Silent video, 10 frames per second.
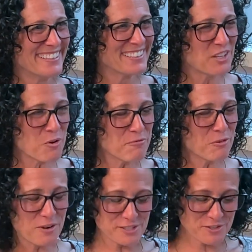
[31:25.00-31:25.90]
go
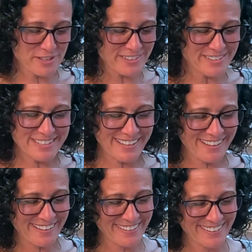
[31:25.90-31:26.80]
for it during the
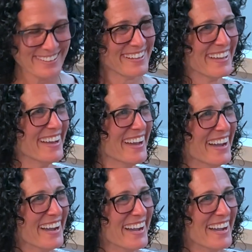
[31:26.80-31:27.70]
day.
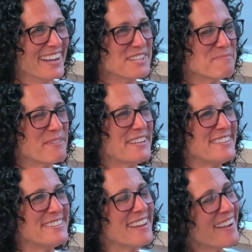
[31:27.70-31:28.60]
I just. But
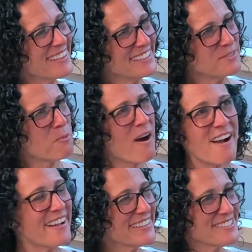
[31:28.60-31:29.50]
at night,
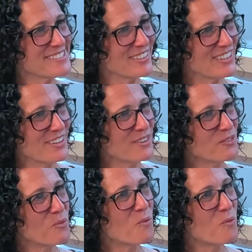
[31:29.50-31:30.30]
why, Sarah? I don't know.